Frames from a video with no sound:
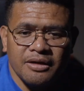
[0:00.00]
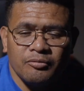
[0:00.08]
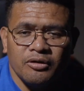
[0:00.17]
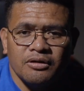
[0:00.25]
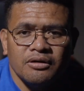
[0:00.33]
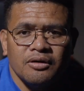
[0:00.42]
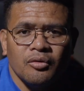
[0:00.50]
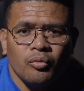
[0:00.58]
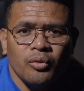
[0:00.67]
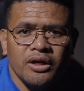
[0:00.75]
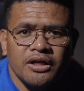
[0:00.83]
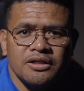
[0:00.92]
camera.
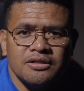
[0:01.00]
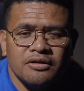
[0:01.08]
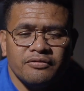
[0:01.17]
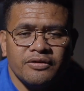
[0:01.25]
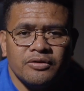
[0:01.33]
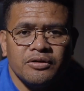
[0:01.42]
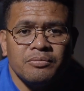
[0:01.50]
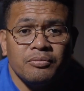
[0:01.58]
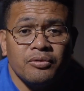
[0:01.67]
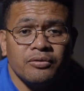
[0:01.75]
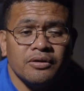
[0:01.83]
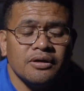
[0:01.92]
Weddings are very
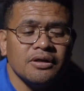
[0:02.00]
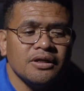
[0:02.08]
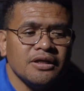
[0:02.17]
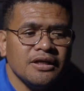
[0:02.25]
important